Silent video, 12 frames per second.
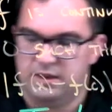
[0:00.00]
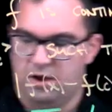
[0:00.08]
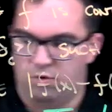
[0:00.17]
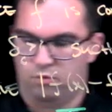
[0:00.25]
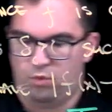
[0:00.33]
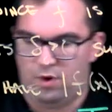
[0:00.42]

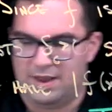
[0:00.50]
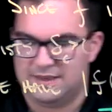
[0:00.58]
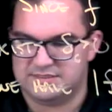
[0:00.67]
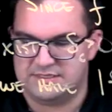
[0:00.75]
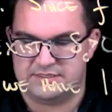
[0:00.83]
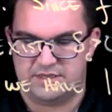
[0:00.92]
Now, why
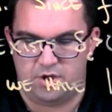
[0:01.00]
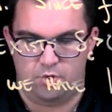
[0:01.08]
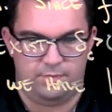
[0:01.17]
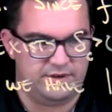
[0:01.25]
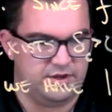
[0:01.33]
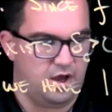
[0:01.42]
is this an
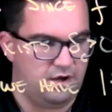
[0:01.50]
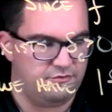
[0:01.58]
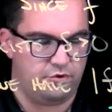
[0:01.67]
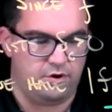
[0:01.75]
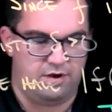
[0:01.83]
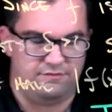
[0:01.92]
open
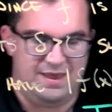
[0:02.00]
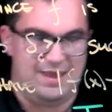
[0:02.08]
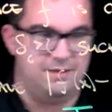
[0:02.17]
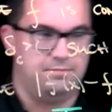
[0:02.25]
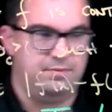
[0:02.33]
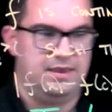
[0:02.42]
cover of
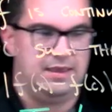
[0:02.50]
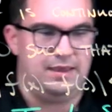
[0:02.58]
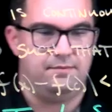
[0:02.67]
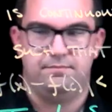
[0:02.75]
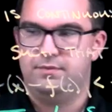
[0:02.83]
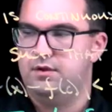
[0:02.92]

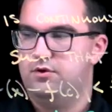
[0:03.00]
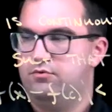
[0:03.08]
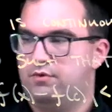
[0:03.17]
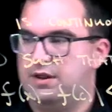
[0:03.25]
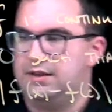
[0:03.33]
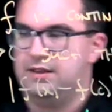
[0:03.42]
AB,
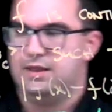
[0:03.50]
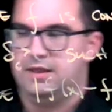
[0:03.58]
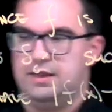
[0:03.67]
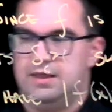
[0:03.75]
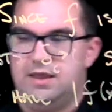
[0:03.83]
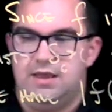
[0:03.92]
right?
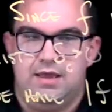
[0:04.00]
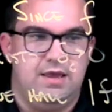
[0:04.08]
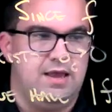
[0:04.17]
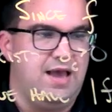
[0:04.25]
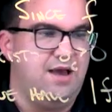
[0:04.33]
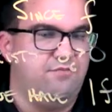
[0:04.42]

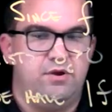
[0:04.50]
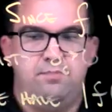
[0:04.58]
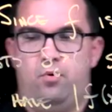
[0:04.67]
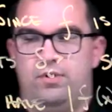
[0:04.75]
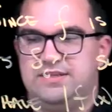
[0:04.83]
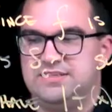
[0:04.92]
Every
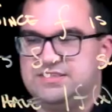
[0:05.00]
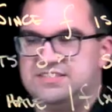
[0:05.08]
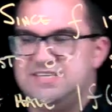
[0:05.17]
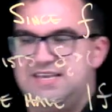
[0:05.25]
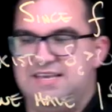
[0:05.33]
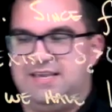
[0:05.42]
point
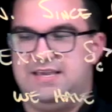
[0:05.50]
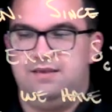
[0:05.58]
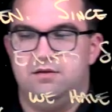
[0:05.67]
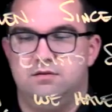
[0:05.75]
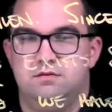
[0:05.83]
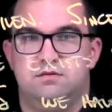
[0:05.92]

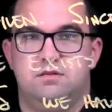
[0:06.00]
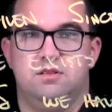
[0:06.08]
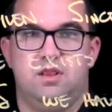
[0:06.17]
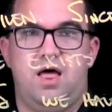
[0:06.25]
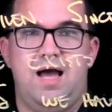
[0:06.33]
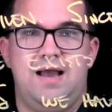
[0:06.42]
C
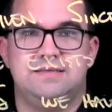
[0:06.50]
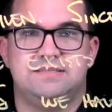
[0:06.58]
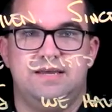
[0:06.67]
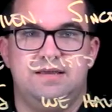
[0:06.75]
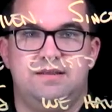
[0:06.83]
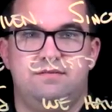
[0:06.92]
lies
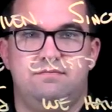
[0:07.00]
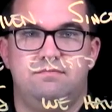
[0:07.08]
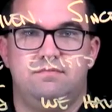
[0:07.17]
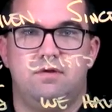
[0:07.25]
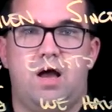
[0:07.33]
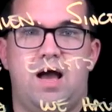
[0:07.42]

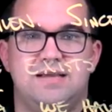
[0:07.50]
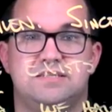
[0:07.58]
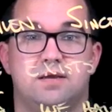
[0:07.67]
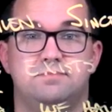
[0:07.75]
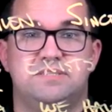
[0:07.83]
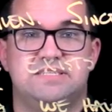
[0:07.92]
in I
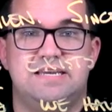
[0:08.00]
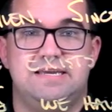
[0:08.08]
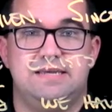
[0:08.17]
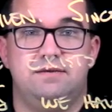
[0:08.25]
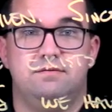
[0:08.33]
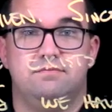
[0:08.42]
sub
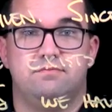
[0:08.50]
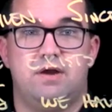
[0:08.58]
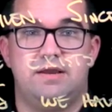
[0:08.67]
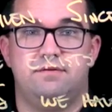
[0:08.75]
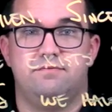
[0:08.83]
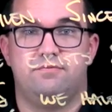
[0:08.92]
C,
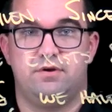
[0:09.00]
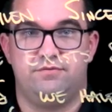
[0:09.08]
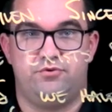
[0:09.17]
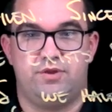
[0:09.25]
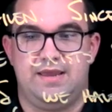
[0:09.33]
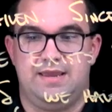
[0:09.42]
right?
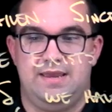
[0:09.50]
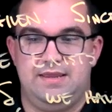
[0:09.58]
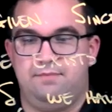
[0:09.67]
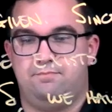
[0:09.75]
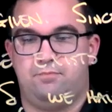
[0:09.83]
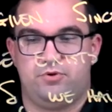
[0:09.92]
If you take
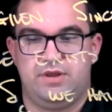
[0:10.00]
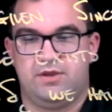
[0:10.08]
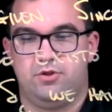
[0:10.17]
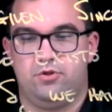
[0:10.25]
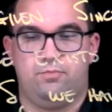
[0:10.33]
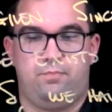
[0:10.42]
any
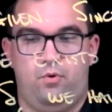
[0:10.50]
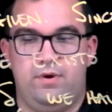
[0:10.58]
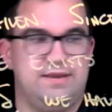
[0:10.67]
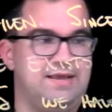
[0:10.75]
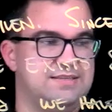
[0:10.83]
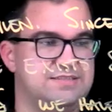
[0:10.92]
particular
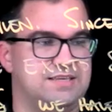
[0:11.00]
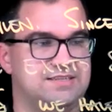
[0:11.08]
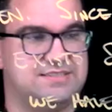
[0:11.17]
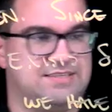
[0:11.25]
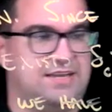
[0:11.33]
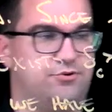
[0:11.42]
point, it's
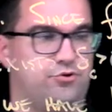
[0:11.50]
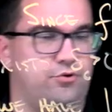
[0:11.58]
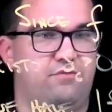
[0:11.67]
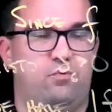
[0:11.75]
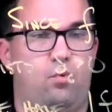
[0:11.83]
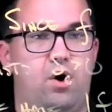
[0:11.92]
center
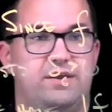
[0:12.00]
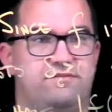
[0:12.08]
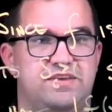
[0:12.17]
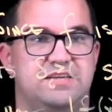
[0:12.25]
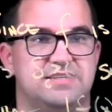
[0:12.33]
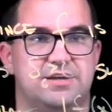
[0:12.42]
of one
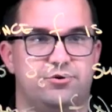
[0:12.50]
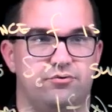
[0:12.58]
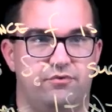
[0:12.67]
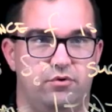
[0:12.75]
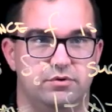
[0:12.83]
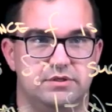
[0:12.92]
of these
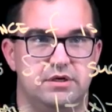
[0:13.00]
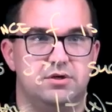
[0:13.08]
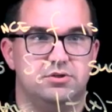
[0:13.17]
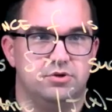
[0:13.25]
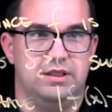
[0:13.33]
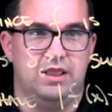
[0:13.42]
intervals.
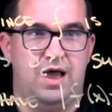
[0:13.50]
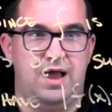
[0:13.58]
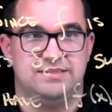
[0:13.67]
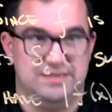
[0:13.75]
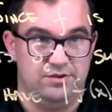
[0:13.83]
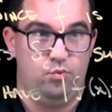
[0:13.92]
So it
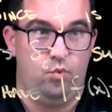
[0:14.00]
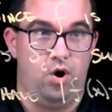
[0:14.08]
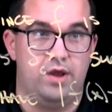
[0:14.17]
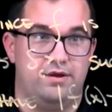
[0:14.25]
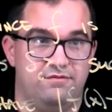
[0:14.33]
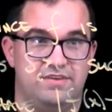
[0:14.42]
lies in
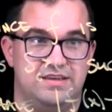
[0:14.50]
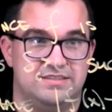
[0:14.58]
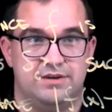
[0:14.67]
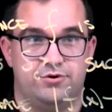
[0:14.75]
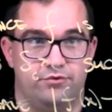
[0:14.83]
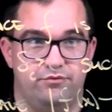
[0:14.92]
one of these
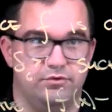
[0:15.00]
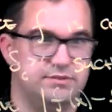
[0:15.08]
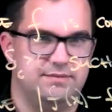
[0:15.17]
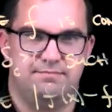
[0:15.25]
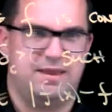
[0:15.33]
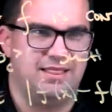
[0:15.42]
intervals.
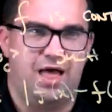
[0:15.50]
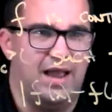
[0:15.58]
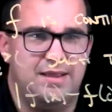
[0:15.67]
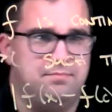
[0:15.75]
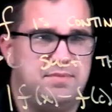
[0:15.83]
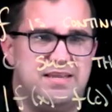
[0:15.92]
It may
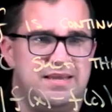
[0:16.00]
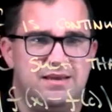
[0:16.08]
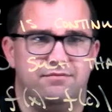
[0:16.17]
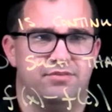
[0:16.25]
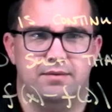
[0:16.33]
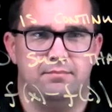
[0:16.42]
lie in many
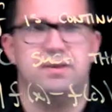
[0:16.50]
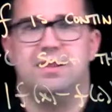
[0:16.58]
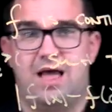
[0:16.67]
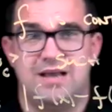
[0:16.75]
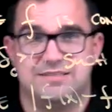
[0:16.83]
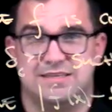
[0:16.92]
of them, but
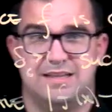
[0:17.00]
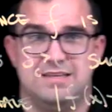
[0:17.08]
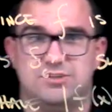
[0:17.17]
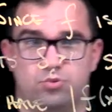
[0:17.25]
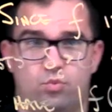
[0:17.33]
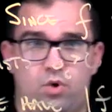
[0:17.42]
it lies in at
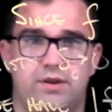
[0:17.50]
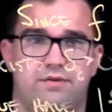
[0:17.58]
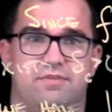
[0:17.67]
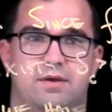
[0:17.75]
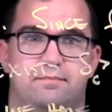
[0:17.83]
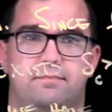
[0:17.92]
least one
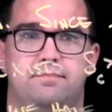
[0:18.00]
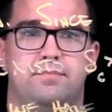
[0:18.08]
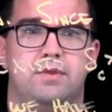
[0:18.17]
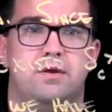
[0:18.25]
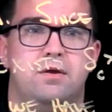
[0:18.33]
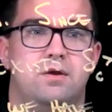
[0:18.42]
of them.
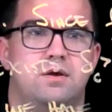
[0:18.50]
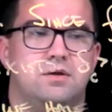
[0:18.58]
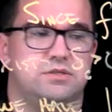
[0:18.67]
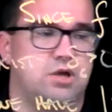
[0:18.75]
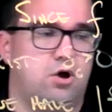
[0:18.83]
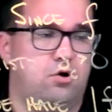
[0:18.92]

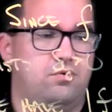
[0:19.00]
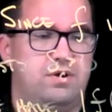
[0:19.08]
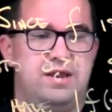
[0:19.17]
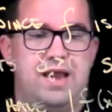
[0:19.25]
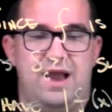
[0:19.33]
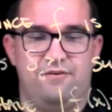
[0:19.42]

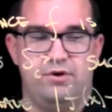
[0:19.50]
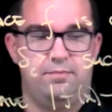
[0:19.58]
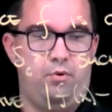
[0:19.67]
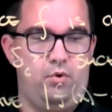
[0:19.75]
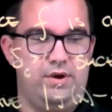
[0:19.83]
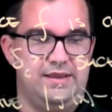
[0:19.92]
So
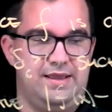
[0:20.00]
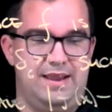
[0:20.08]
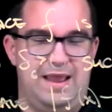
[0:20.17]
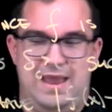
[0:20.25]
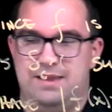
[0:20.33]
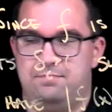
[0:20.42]
every point
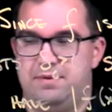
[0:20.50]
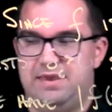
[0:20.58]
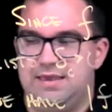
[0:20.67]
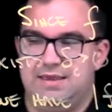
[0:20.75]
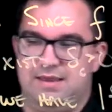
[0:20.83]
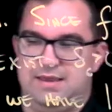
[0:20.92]
in
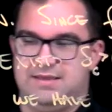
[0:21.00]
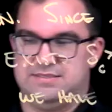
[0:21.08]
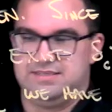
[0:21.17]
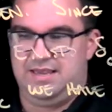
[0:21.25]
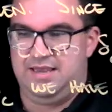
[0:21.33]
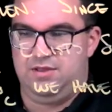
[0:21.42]
AB
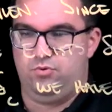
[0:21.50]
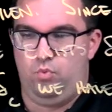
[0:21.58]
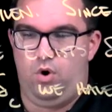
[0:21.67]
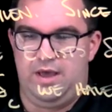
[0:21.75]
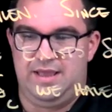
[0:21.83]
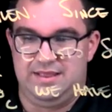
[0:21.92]
is
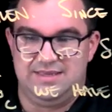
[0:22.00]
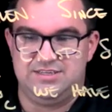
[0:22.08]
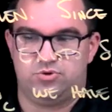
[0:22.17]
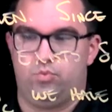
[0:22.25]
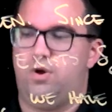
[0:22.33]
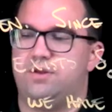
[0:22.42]
in at
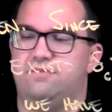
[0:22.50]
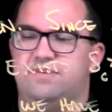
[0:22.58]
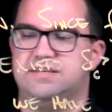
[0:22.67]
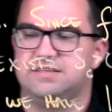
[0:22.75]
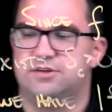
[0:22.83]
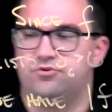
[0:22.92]
least one of
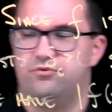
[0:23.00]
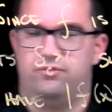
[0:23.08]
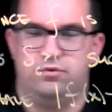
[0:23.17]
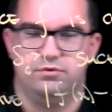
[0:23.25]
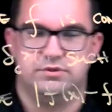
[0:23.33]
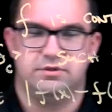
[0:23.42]
these
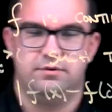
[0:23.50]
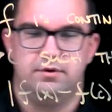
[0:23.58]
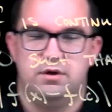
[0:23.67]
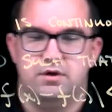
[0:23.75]
intervals.